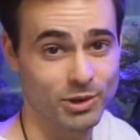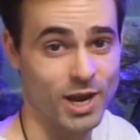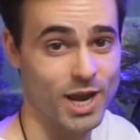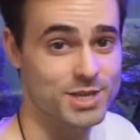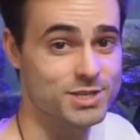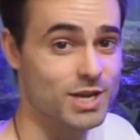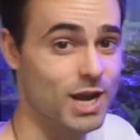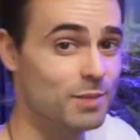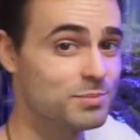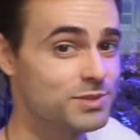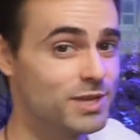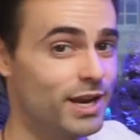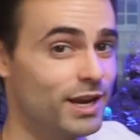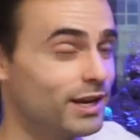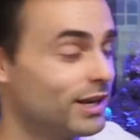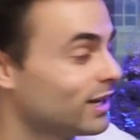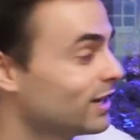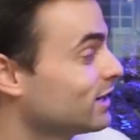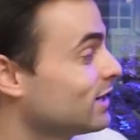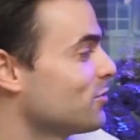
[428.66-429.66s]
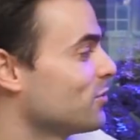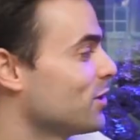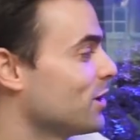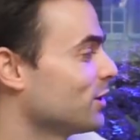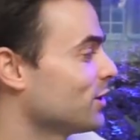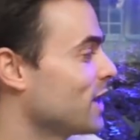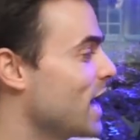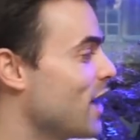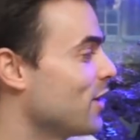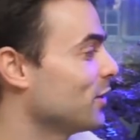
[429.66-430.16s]
guys updated
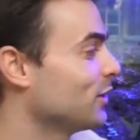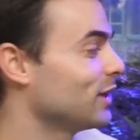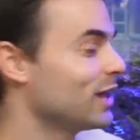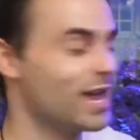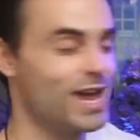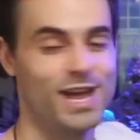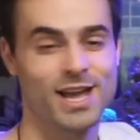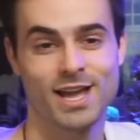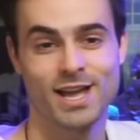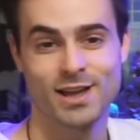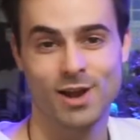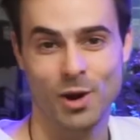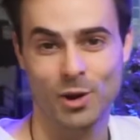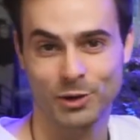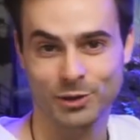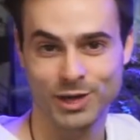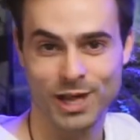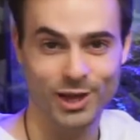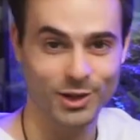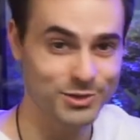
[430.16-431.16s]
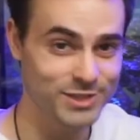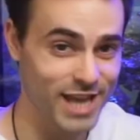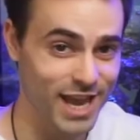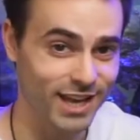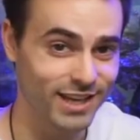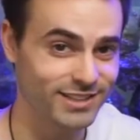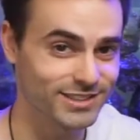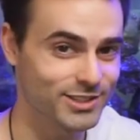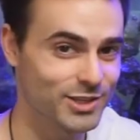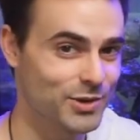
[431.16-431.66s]
with how Alaia, our yellow
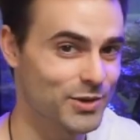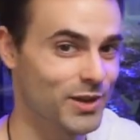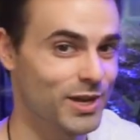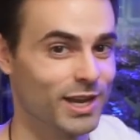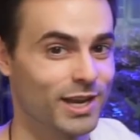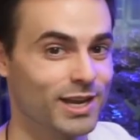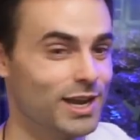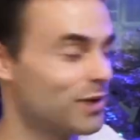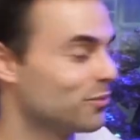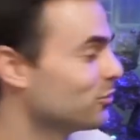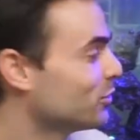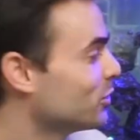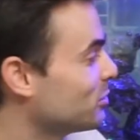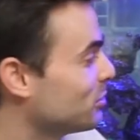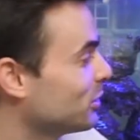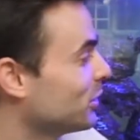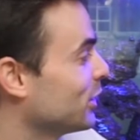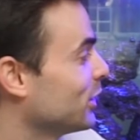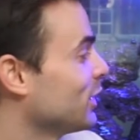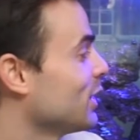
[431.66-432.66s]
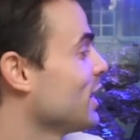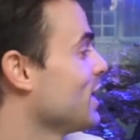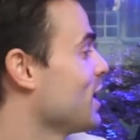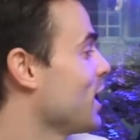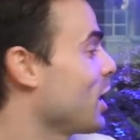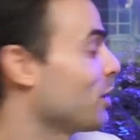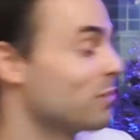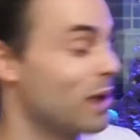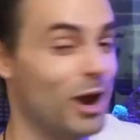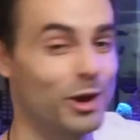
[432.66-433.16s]
tang, is doing, and Rupert,
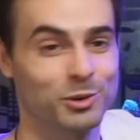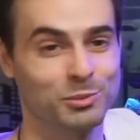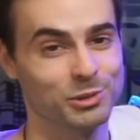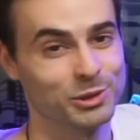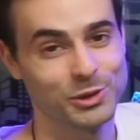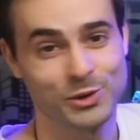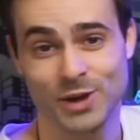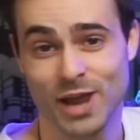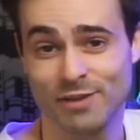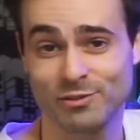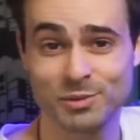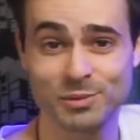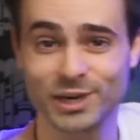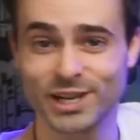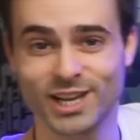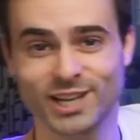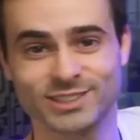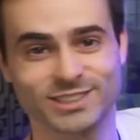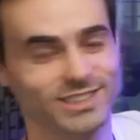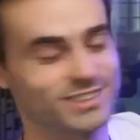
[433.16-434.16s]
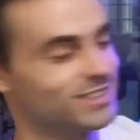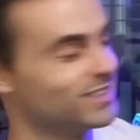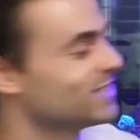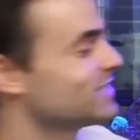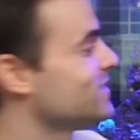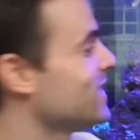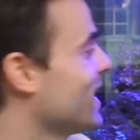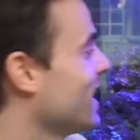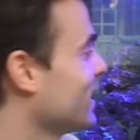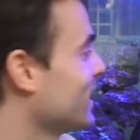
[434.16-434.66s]
our powder blue, and everybody else that's in the
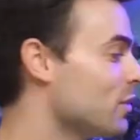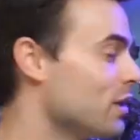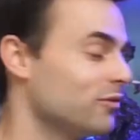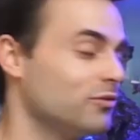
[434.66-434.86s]
tank.